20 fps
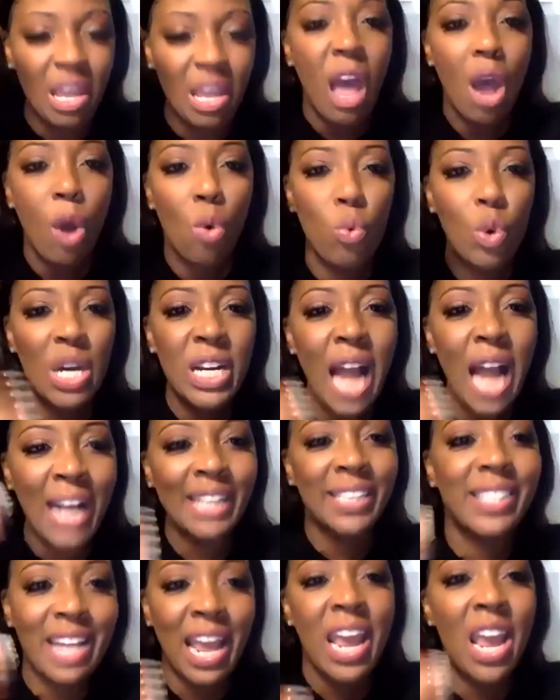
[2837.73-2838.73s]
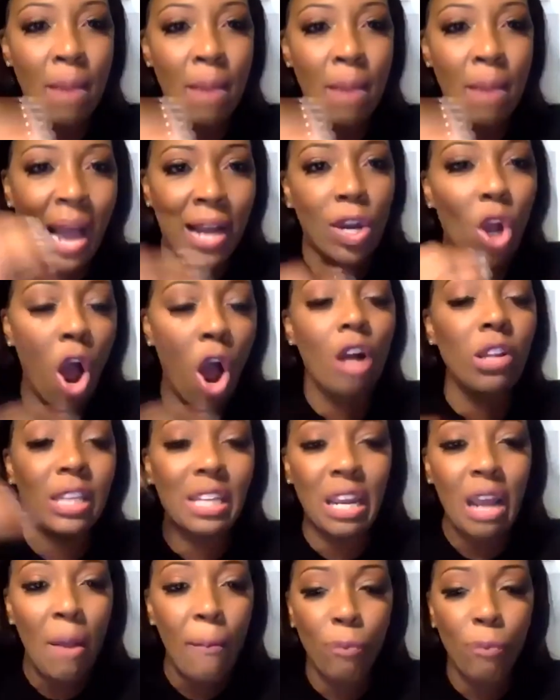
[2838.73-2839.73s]
me? Would I stay in my
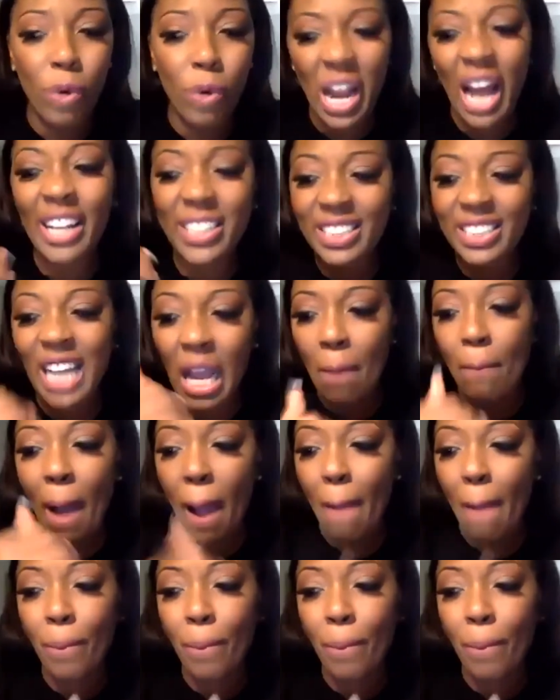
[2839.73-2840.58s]
calling? Would I stay in my